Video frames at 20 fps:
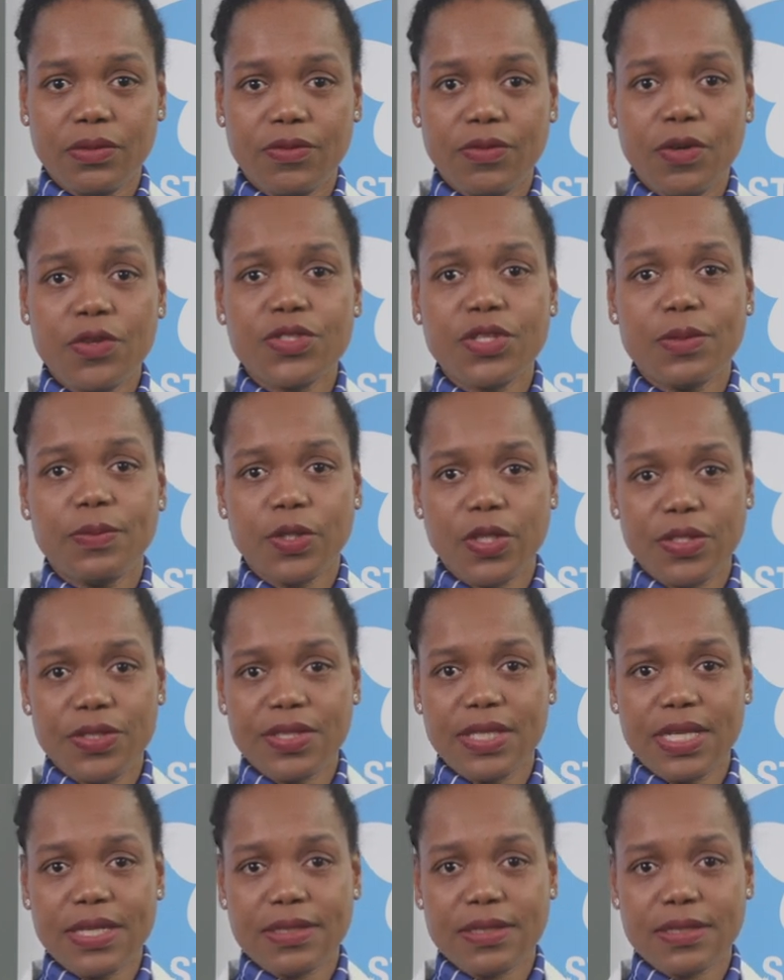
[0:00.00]
For some
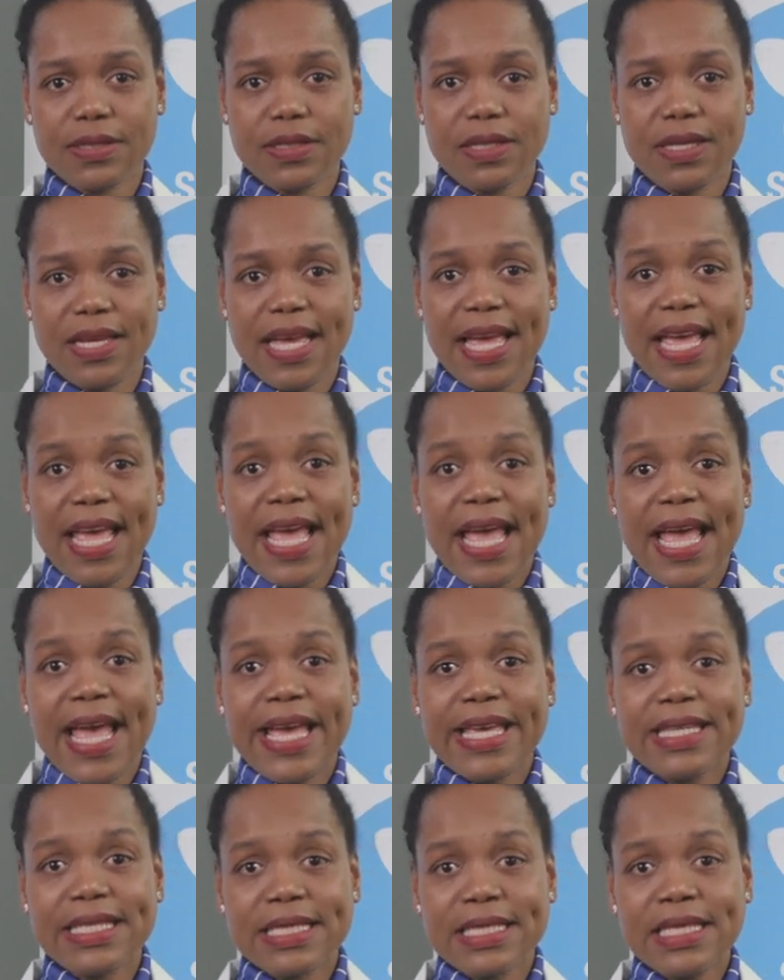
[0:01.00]
context,
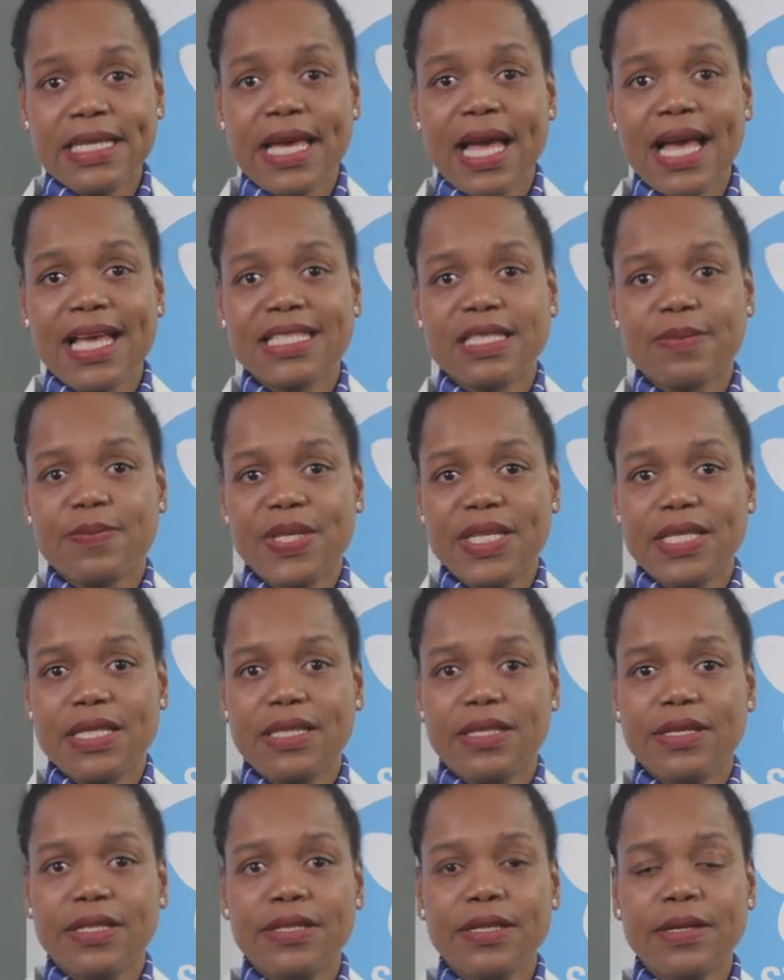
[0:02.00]
ST has
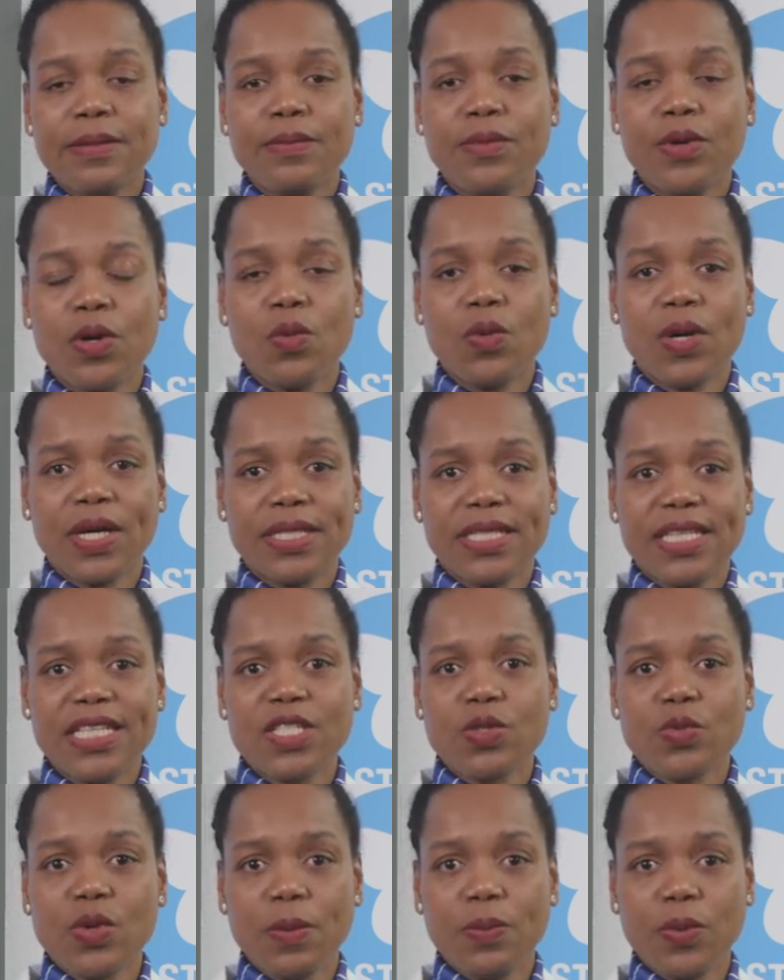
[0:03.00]
been the number one
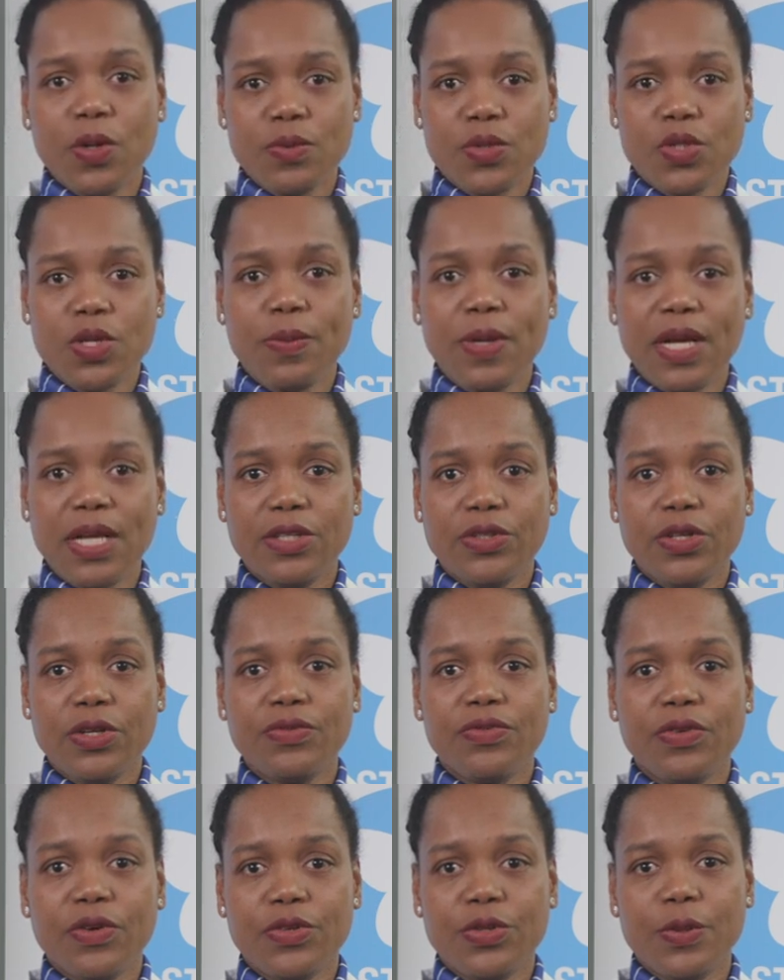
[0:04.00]
e-square supplier
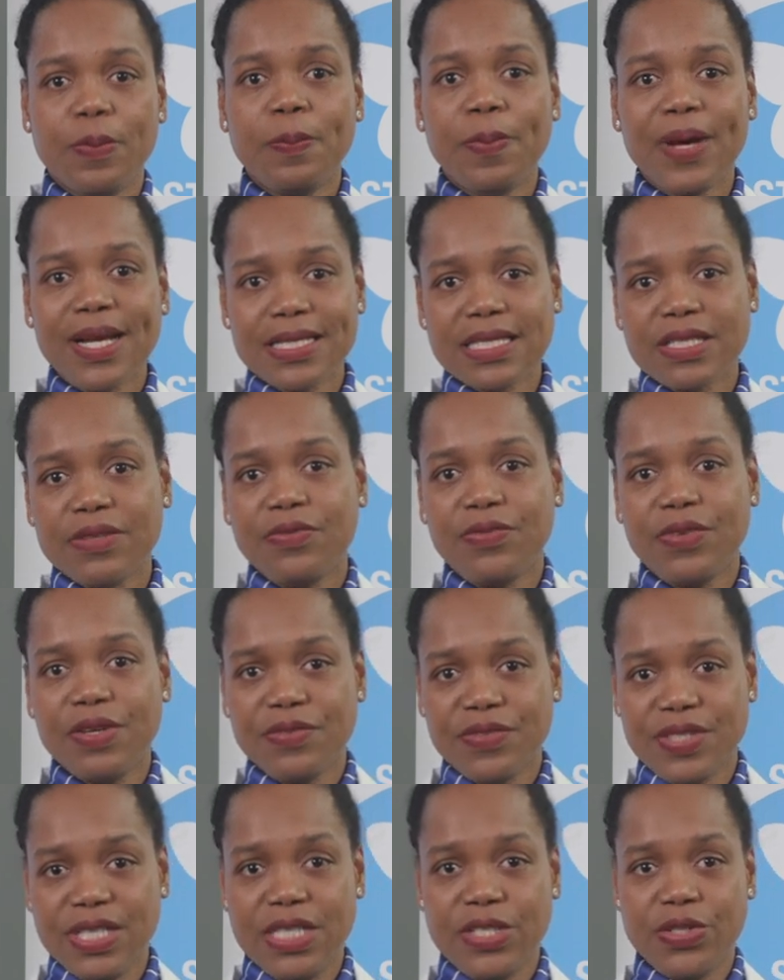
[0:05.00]
for the past
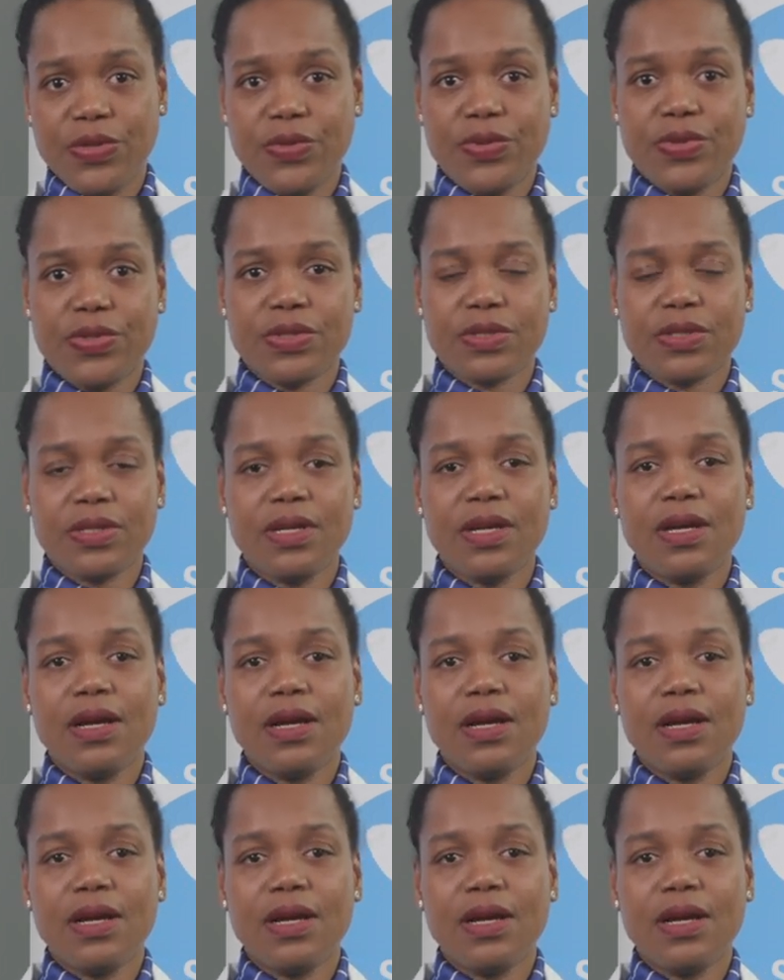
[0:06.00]
15 years.